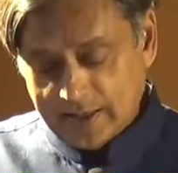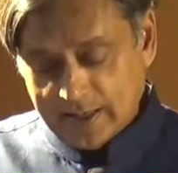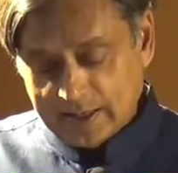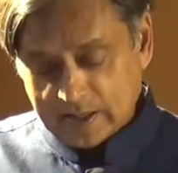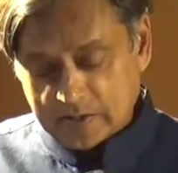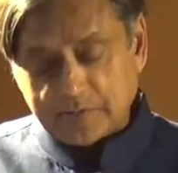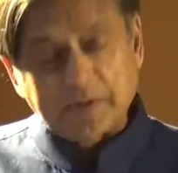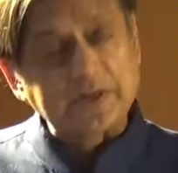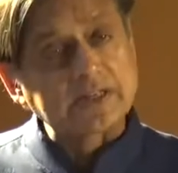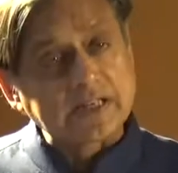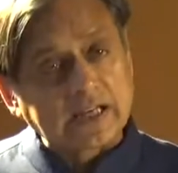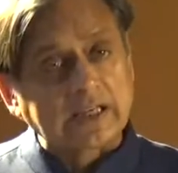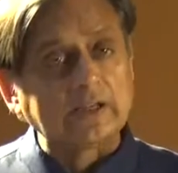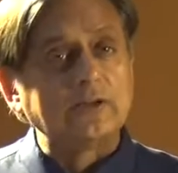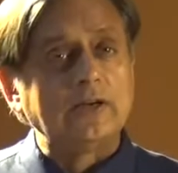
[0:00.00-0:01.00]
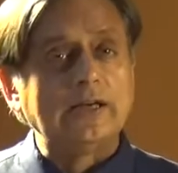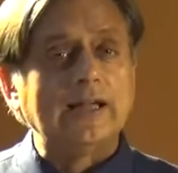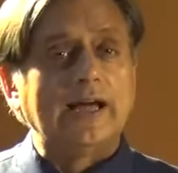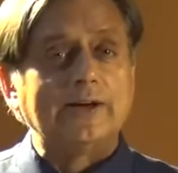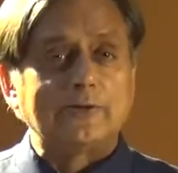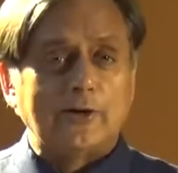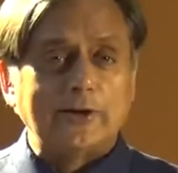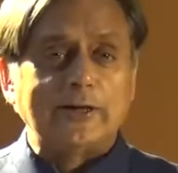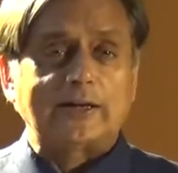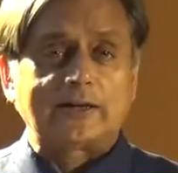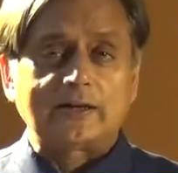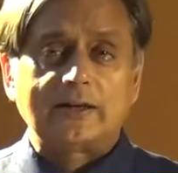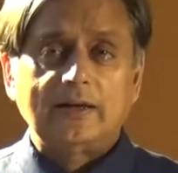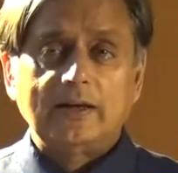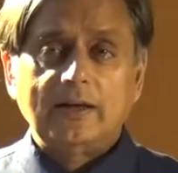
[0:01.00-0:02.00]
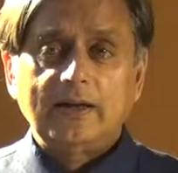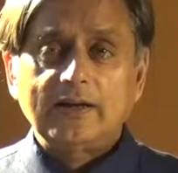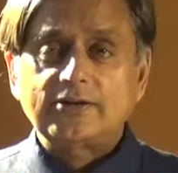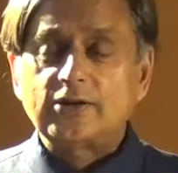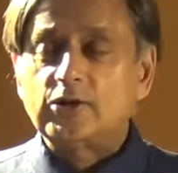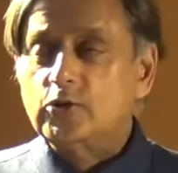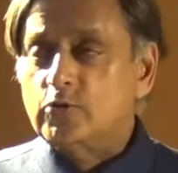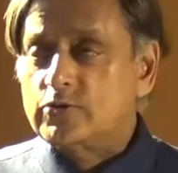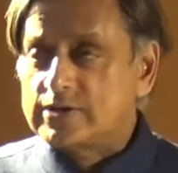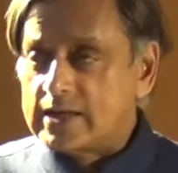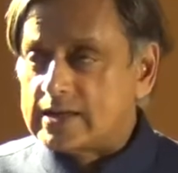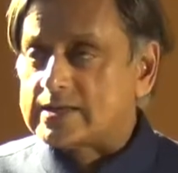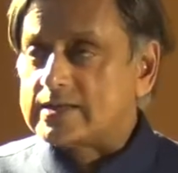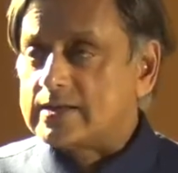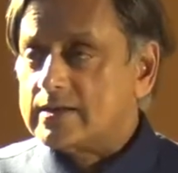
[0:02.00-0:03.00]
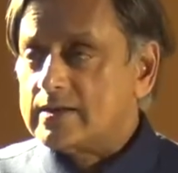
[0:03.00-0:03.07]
it is particularly ironic to use it